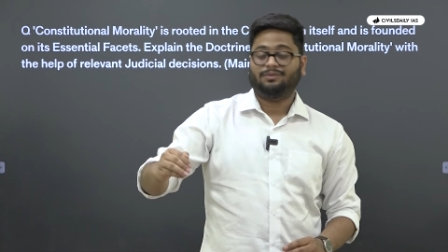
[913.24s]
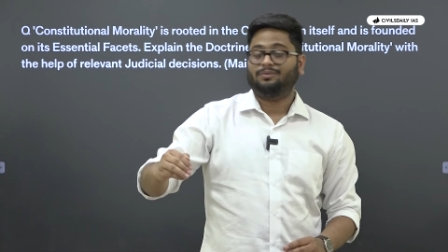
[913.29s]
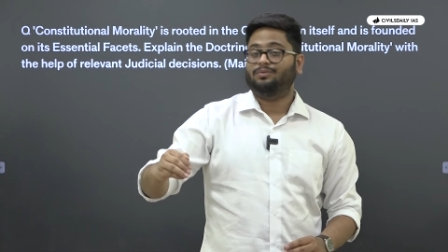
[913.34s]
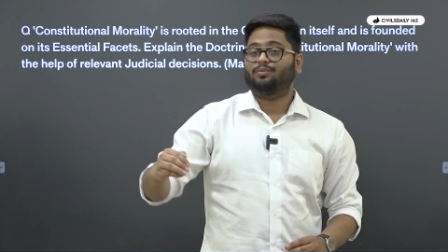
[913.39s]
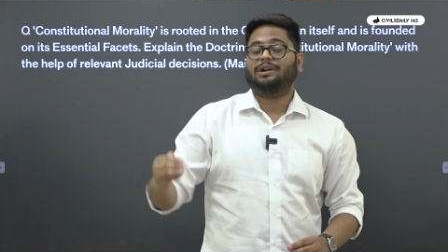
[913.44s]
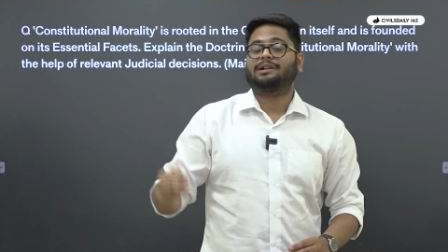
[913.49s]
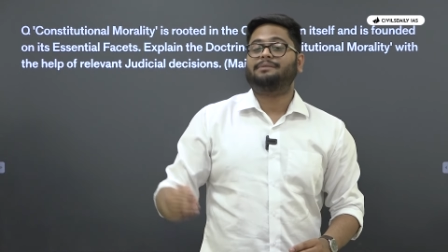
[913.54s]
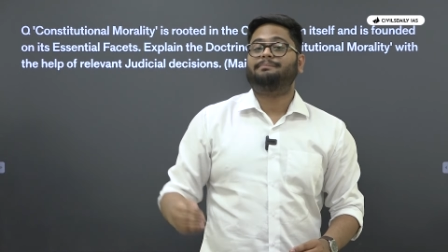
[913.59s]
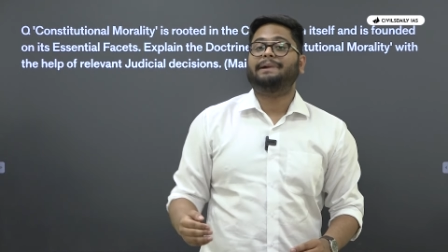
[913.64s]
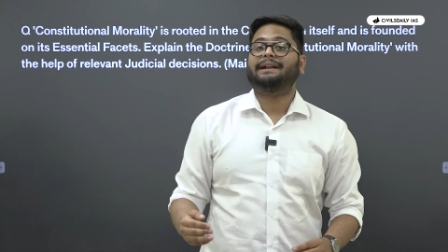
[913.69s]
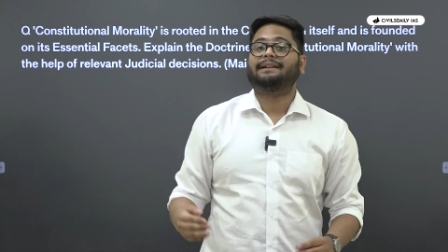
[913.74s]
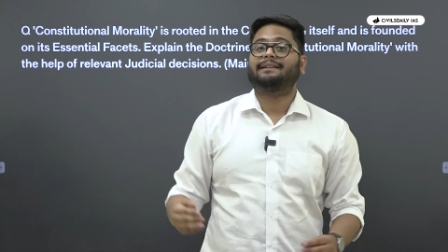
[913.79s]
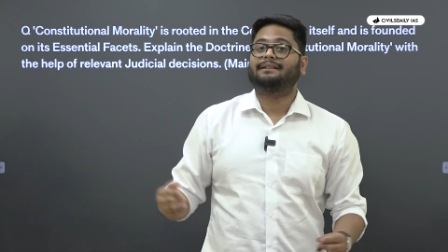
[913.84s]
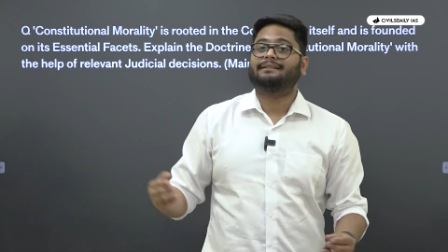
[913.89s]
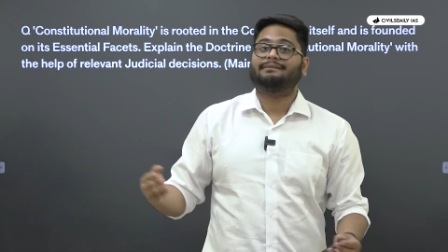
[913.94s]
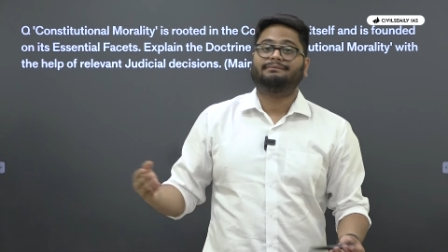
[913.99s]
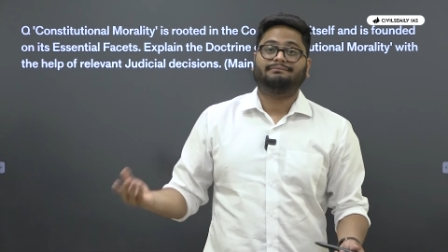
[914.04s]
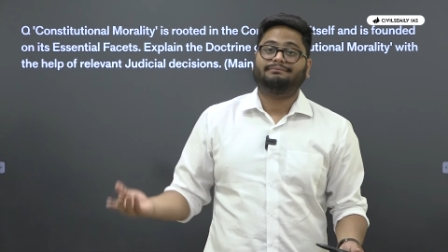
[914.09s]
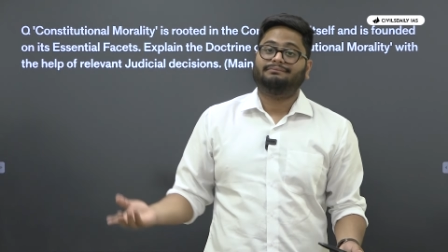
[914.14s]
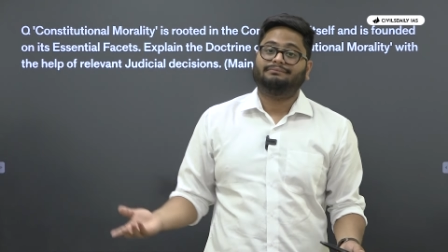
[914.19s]
What
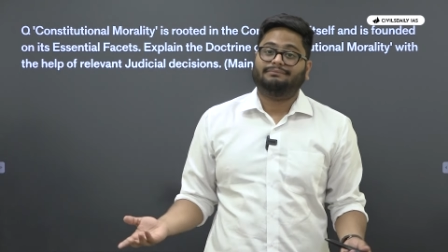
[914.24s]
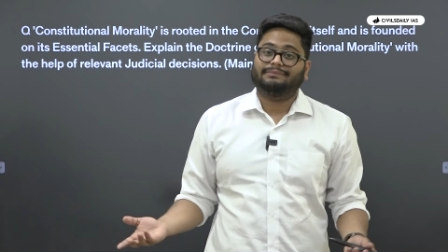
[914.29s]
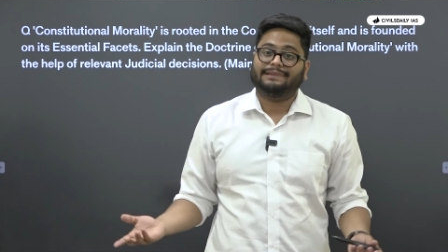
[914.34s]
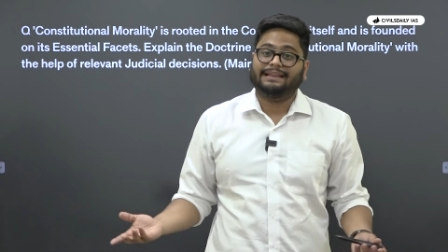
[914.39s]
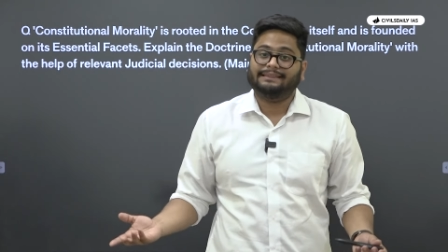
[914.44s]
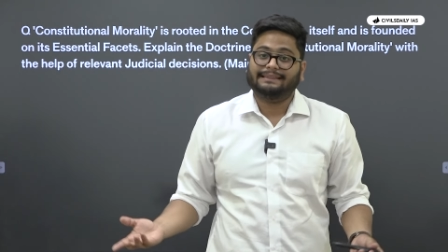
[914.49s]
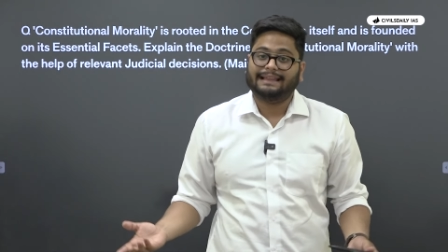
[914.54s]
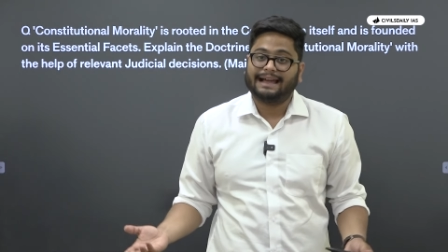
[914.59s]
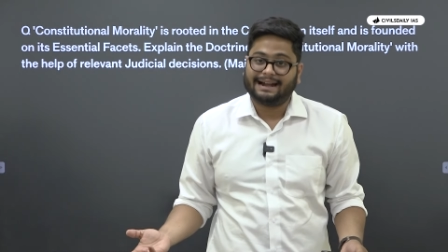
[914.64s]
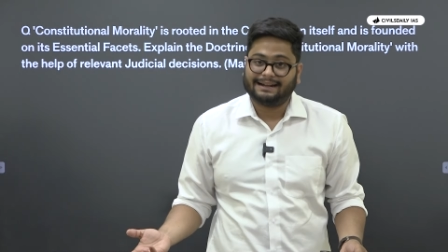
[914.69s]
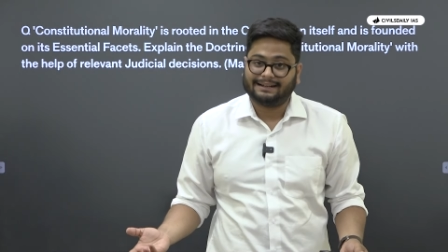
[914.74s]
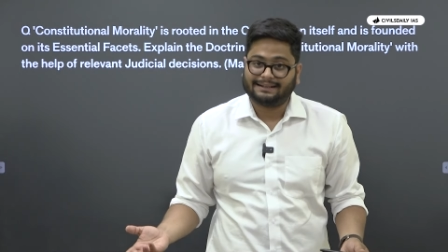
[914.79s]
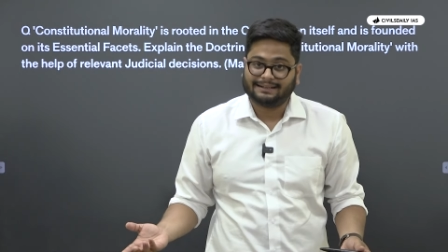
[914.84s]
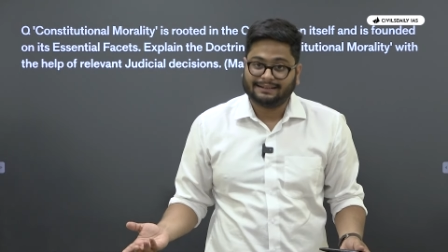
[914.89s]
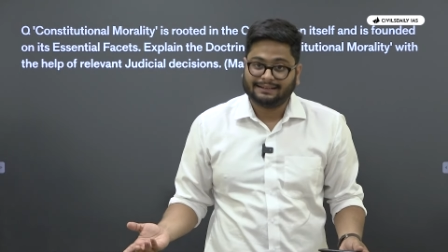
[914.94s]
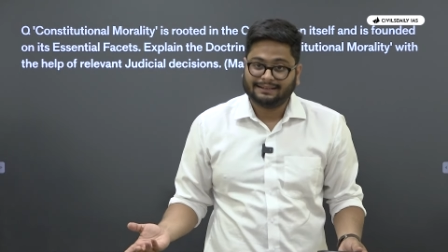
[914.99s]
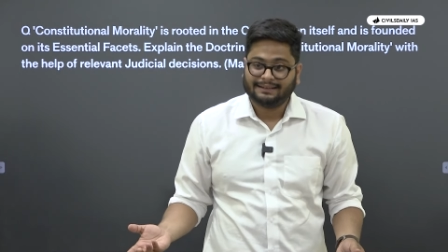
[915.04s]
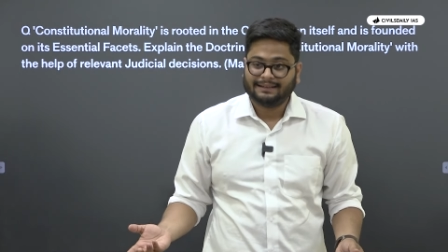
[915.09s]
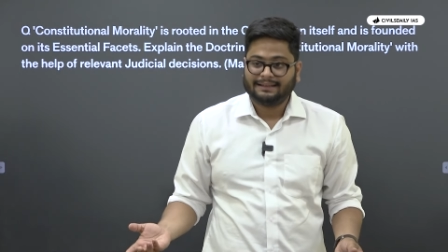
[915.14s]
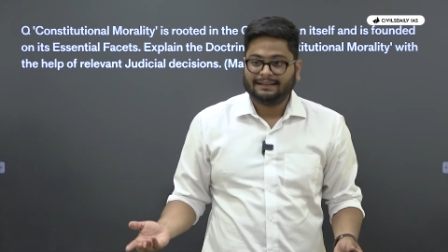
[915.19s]
better than that?
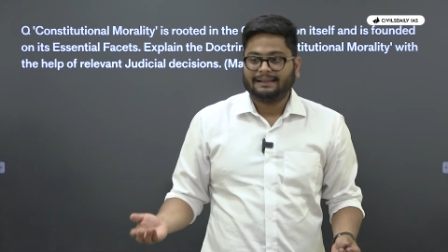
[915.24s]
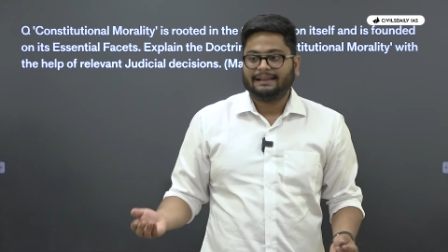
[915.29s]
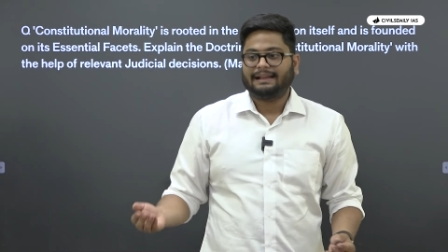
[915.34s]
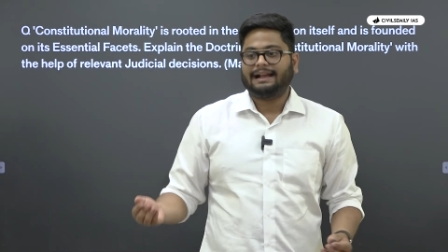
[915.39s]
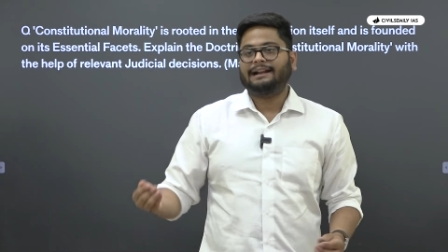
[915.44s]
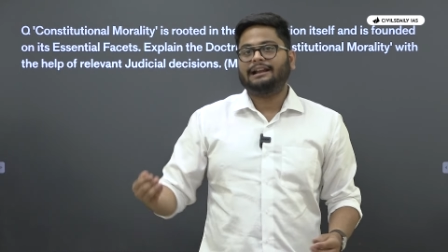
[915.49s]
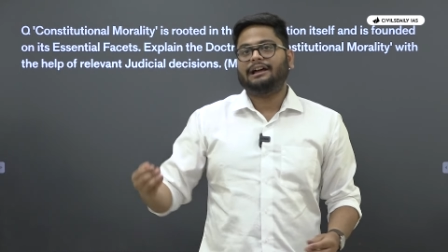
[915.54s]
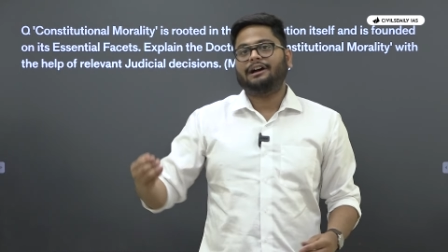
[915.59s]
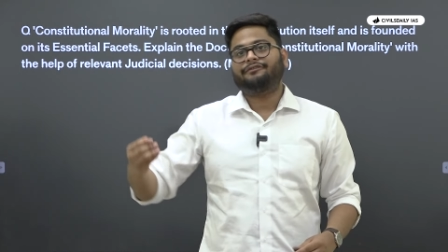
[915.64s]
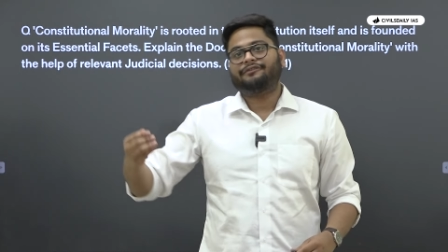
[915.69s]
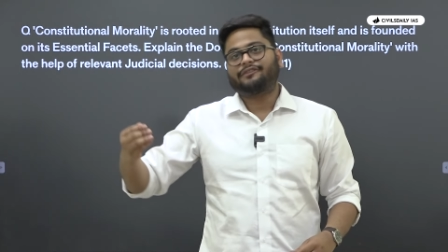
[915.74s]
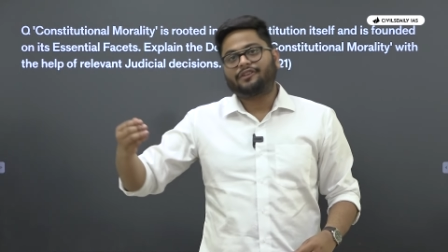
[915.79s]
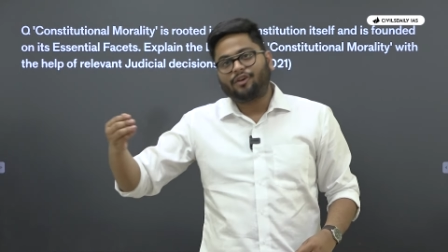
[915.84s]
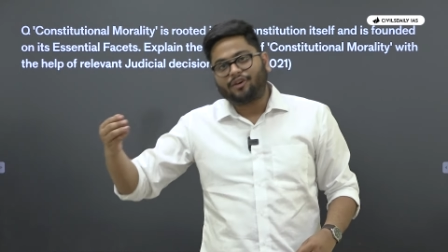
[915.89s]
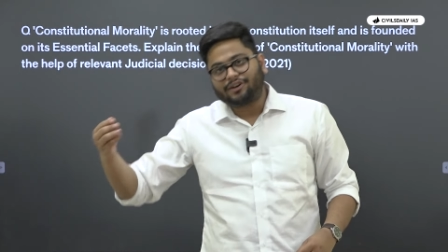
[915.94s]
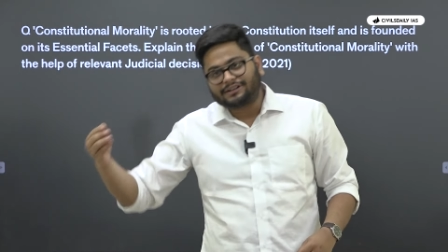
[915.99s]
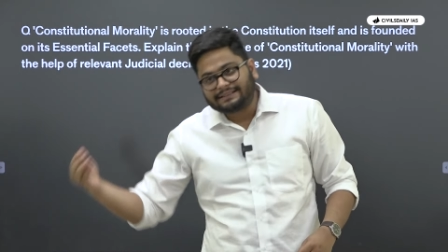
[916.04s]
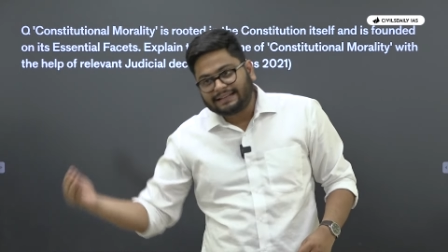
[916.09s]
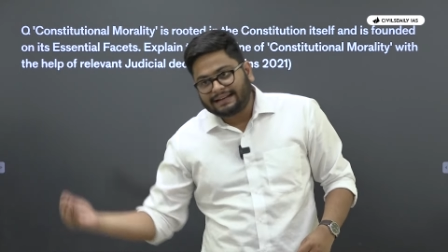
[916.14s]
And of course,